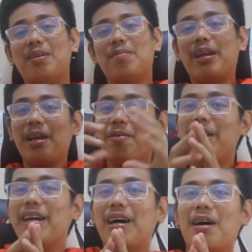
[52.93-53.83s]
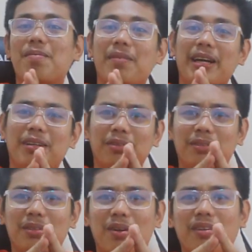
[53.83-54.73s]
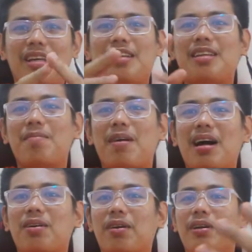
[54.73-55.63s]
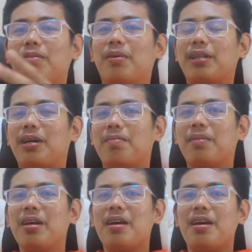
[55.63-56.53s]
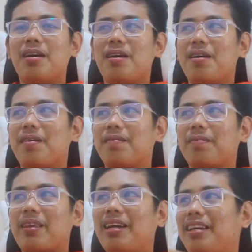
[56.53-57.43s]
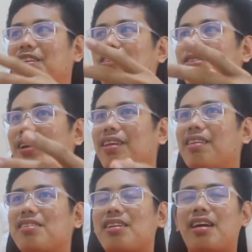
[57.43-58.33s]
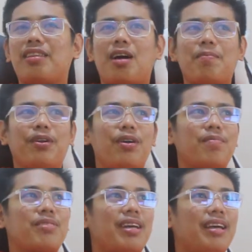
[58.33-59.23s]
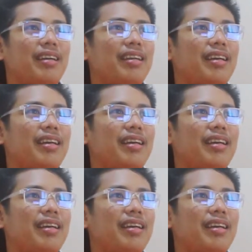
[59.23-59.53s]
But anyway, I don't know kung naninibago kayo, but I enjoy this setup, you know what I'm saying?